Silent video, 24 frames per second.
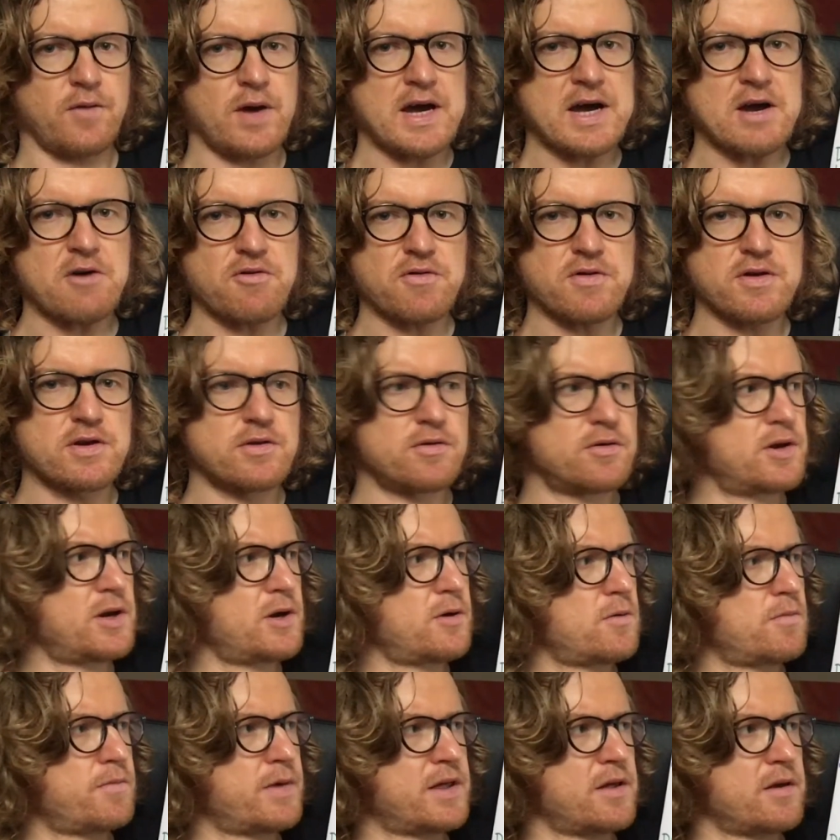how do you
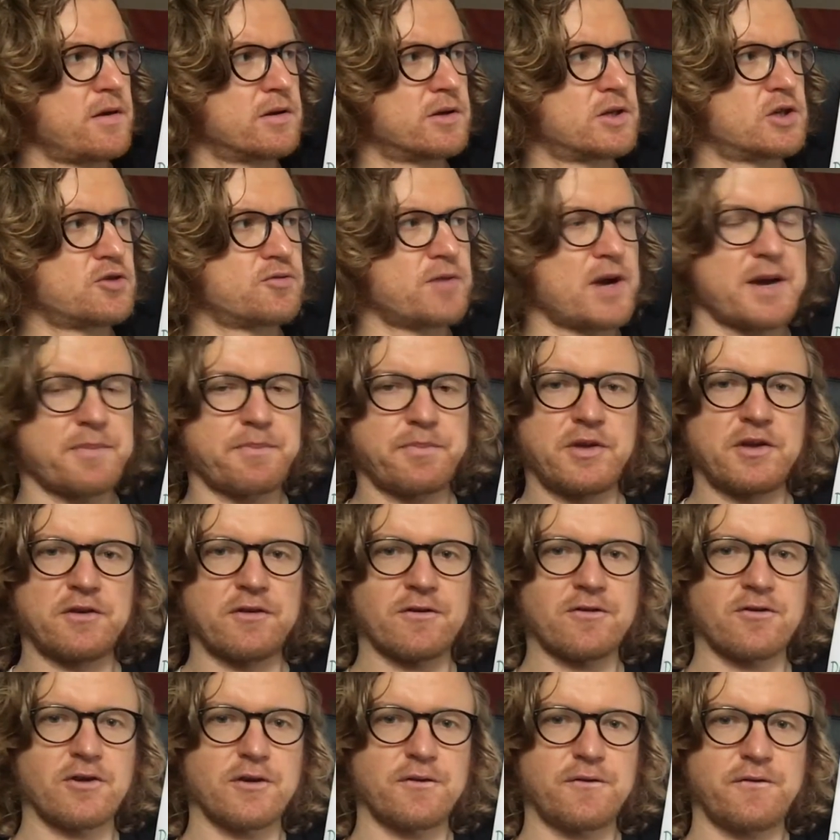know whether you're trapped at
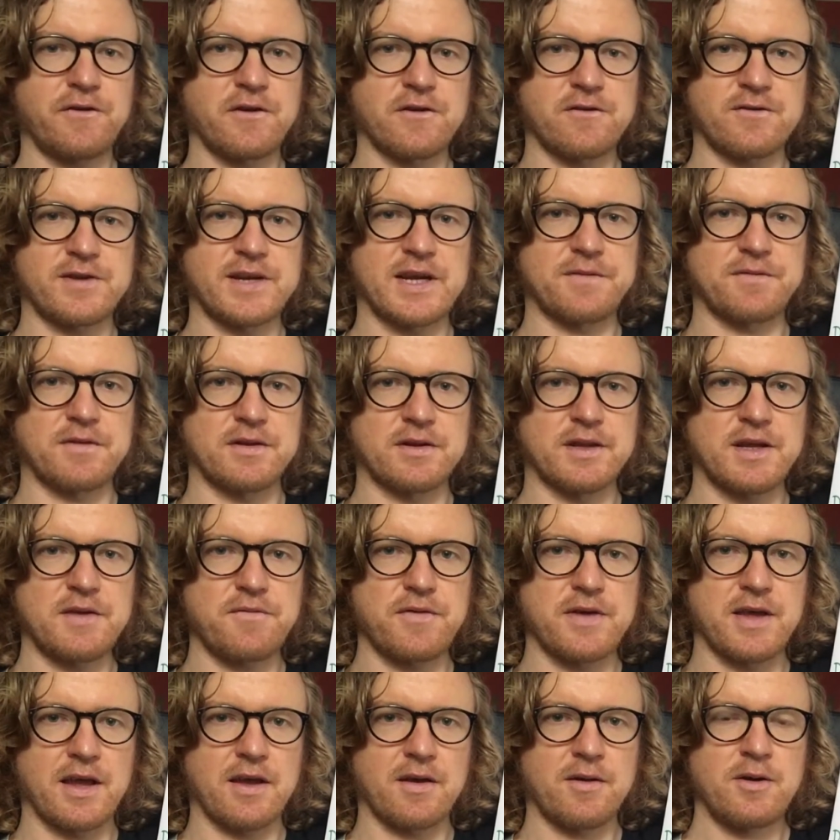surface level
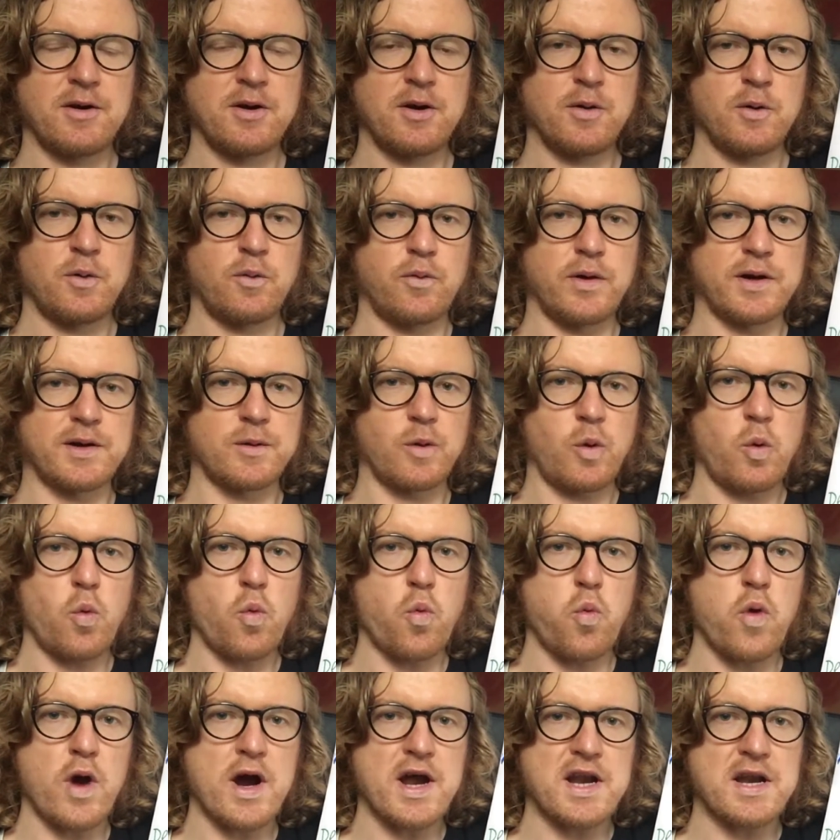living? Well,
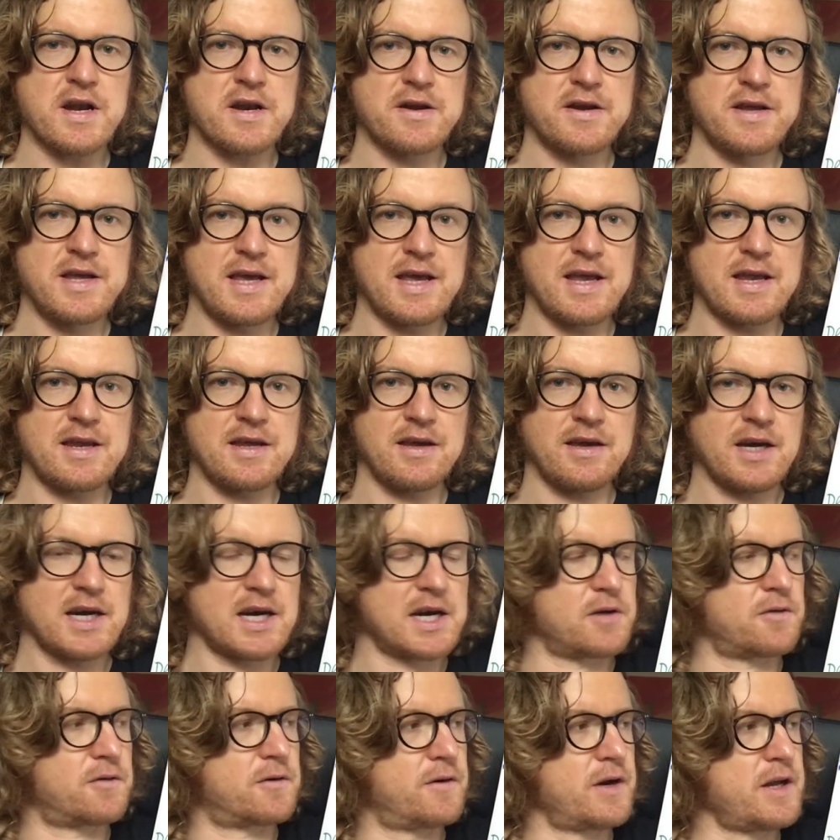one
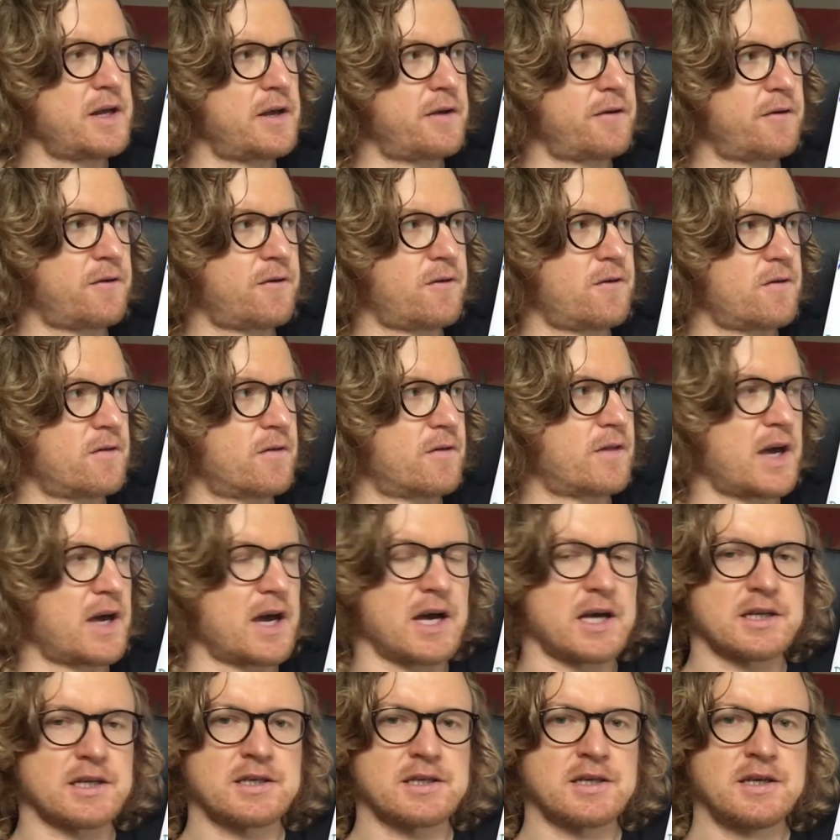indicator is
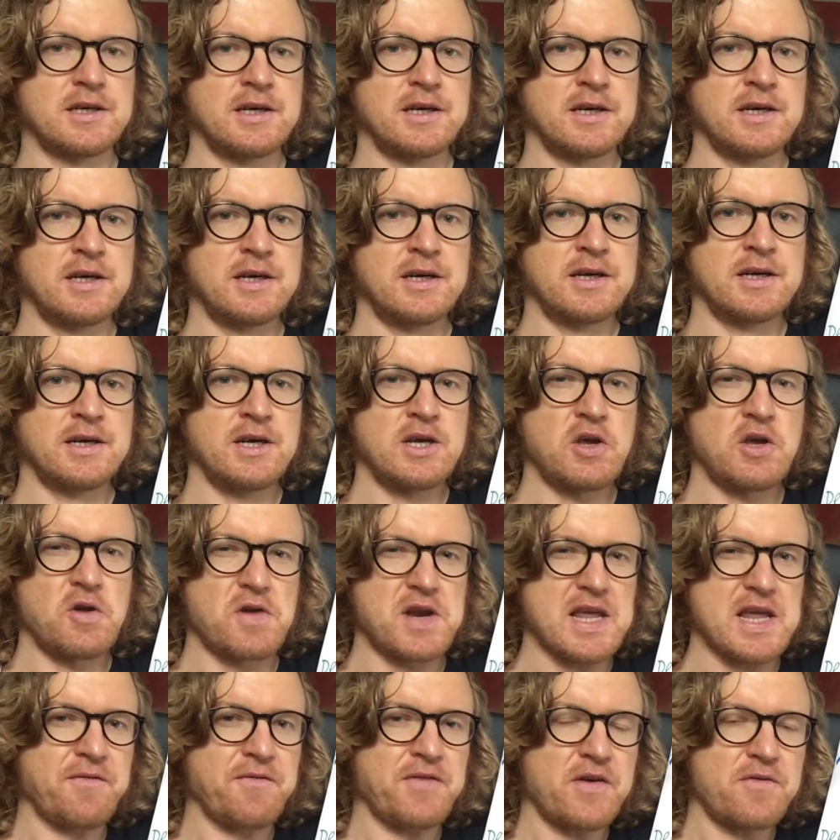that you're
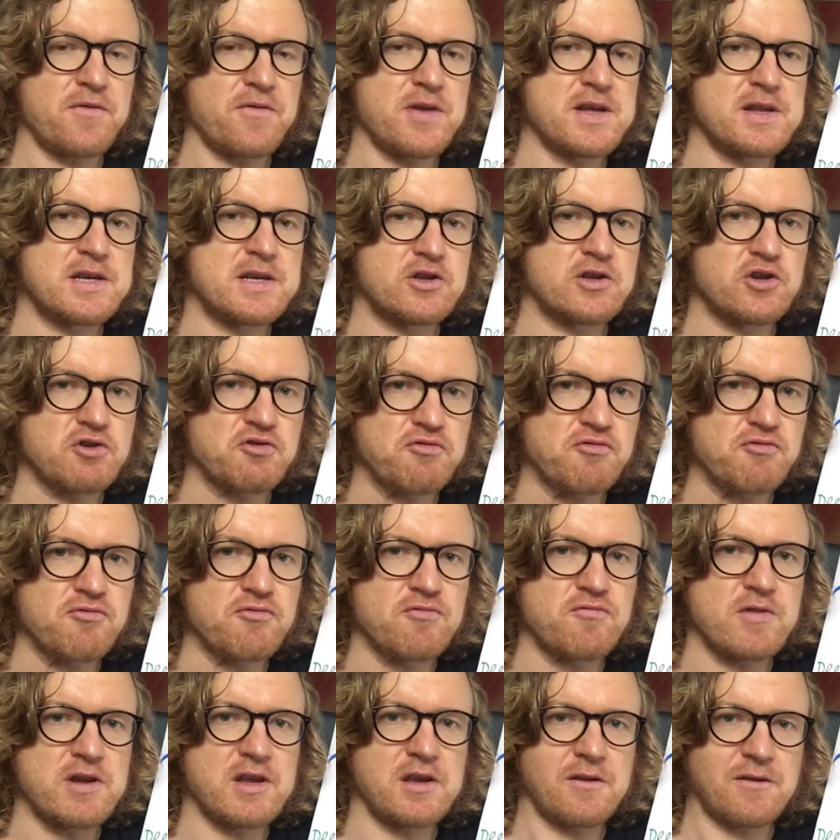never really
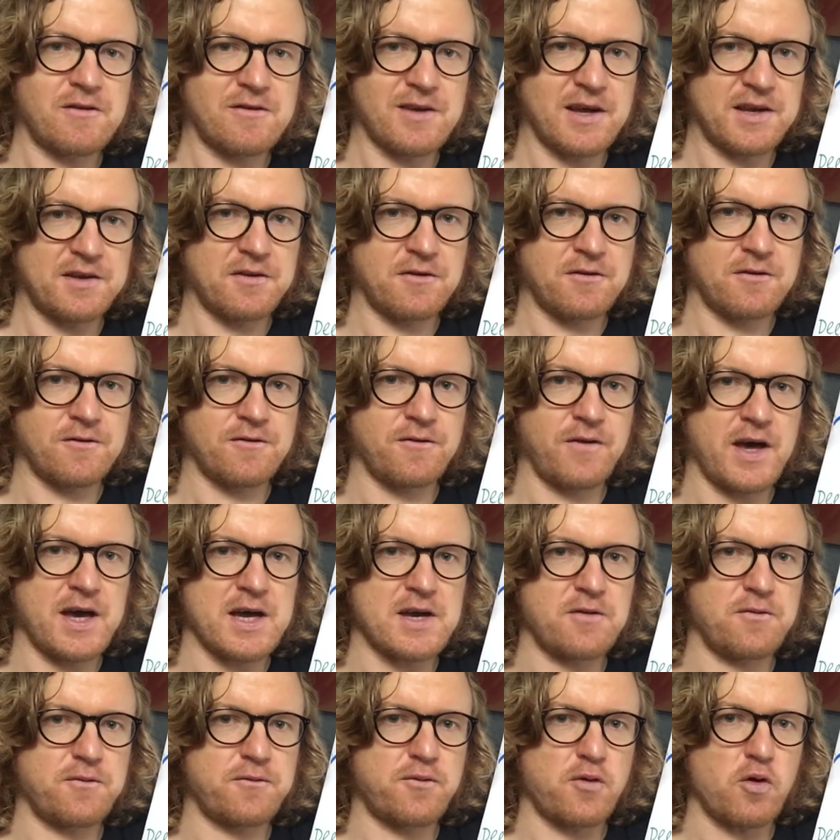truly
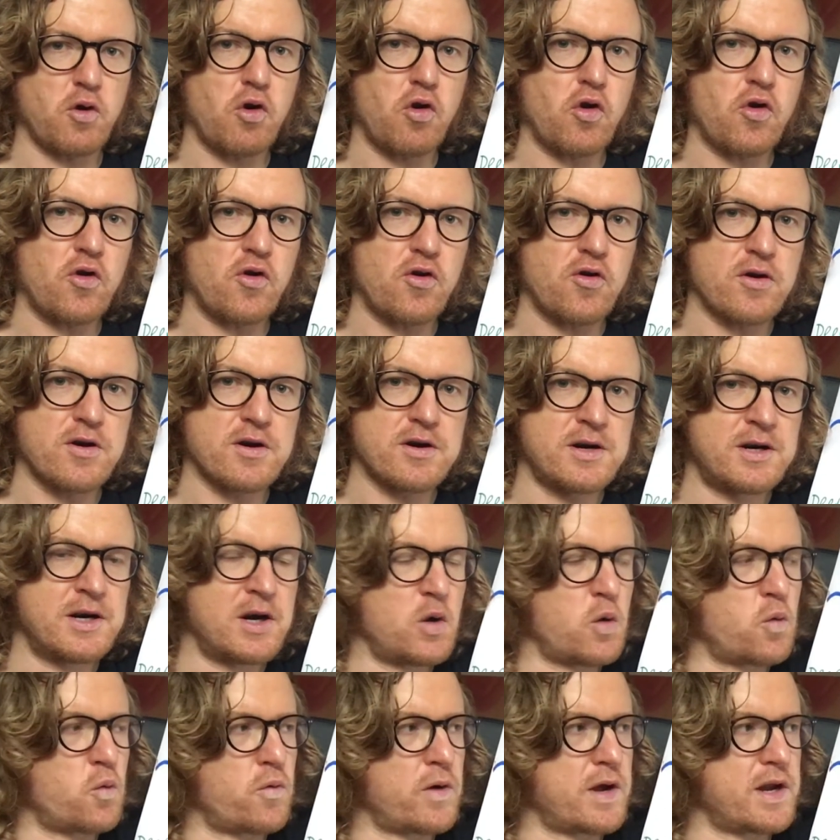satisfied for long
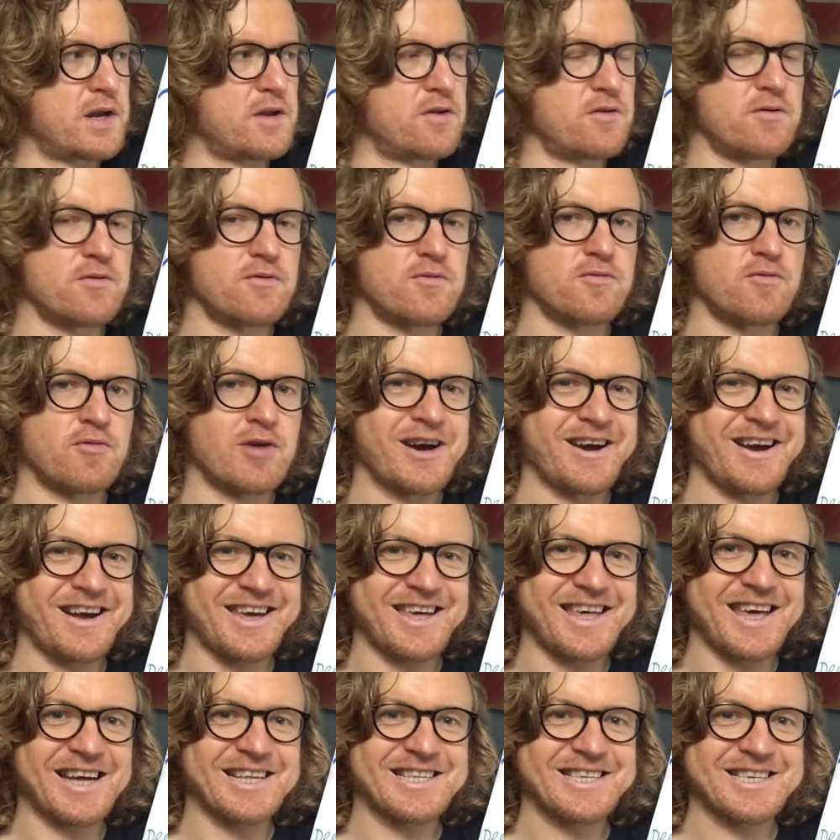when you
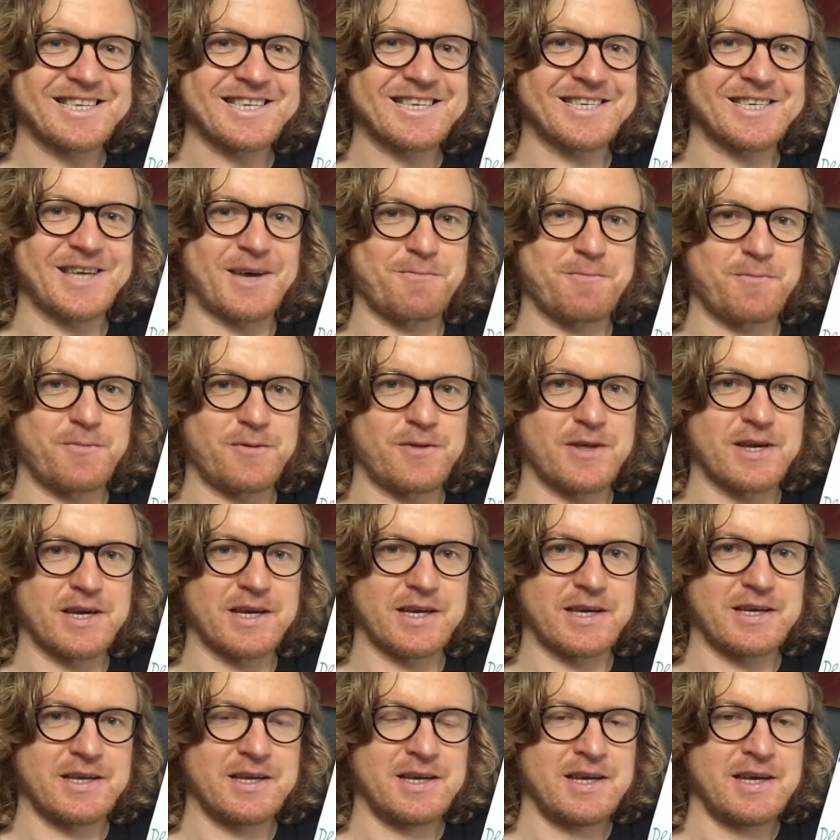get
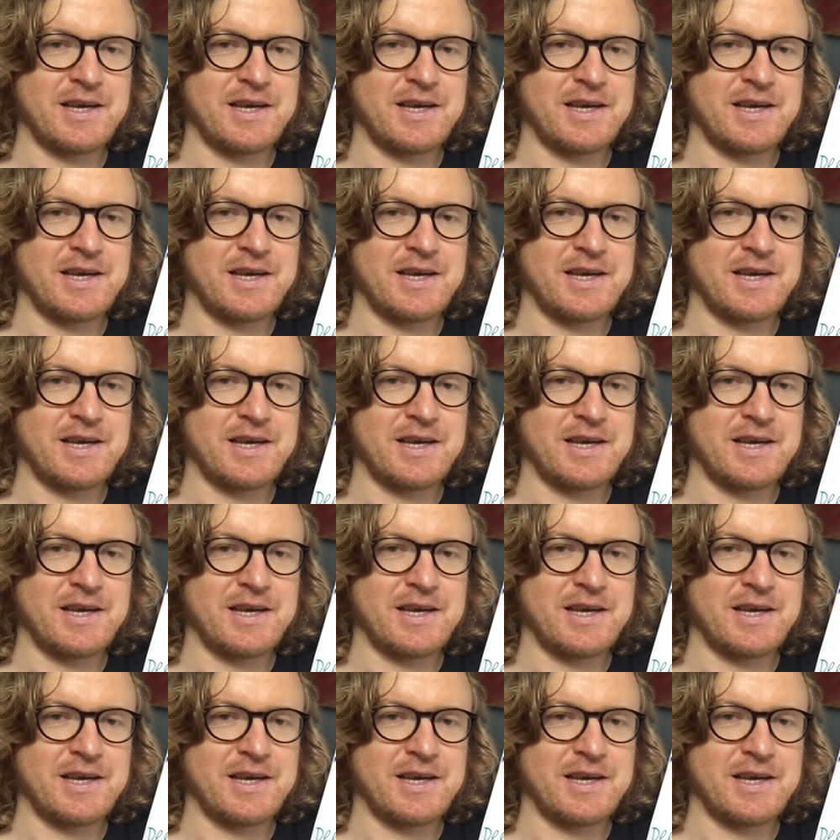something.